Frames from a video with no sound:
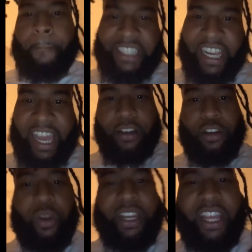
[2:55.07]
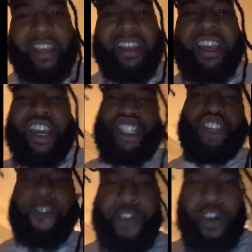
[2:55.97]
Bitch ass nigga. No, he did. He
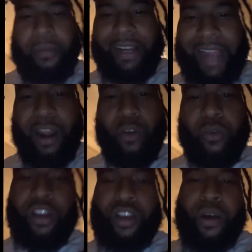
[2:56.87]
fuck him and got out.